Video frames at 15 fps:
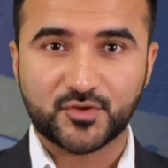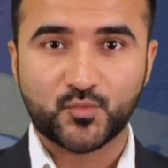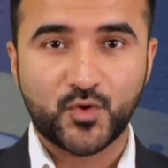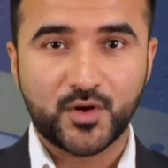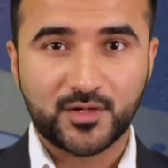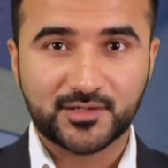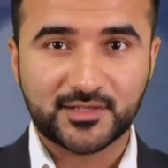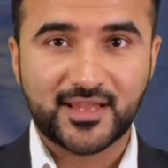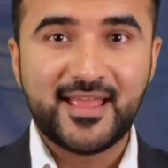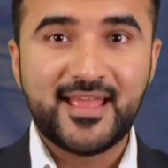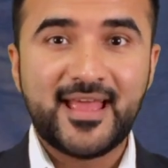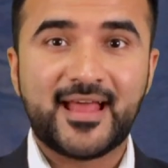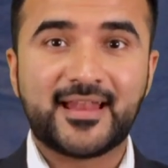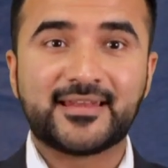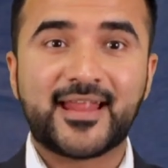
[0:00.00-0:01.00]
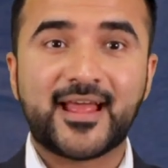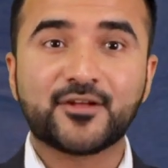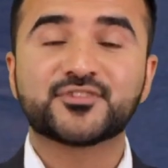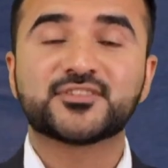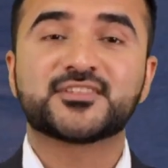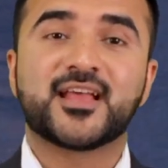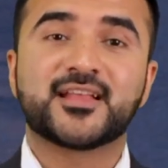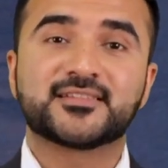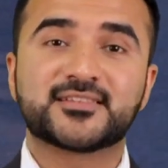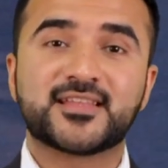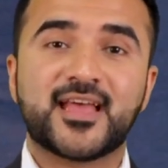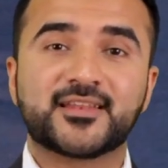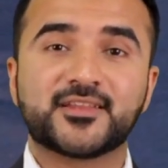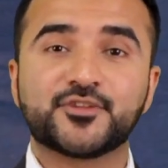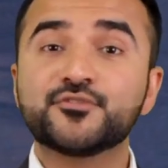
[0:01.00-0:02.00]
world and now stands
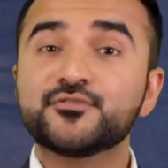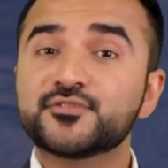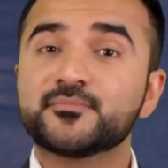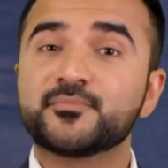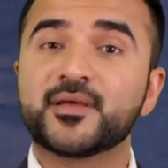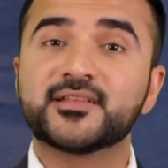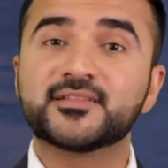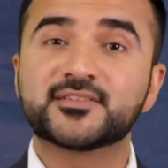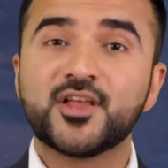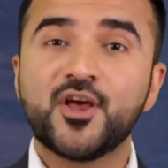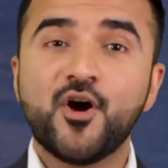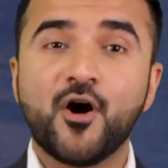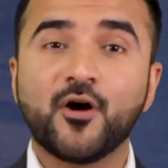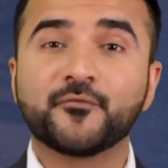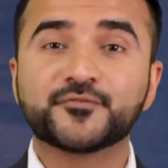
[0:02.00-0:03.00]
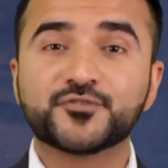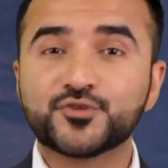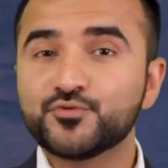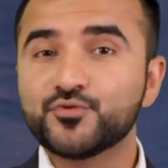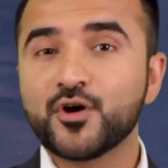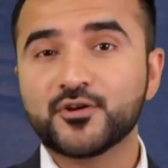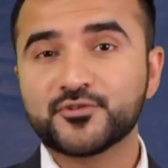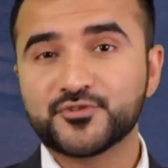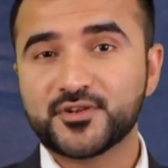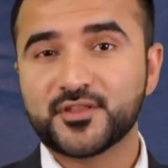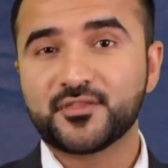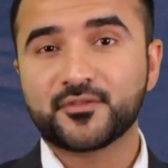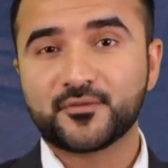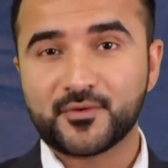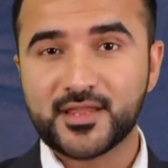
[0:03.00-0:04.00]
at a user base of
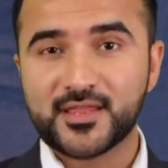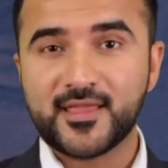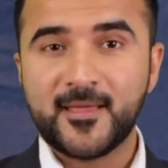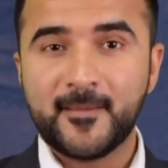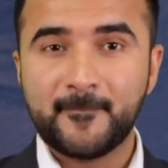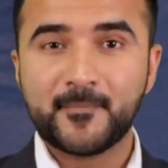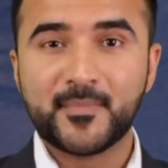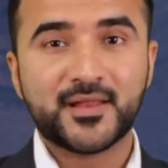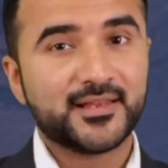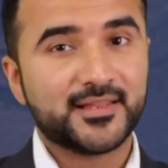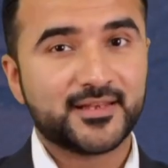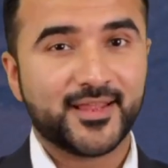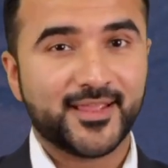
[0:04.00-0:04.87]
203 million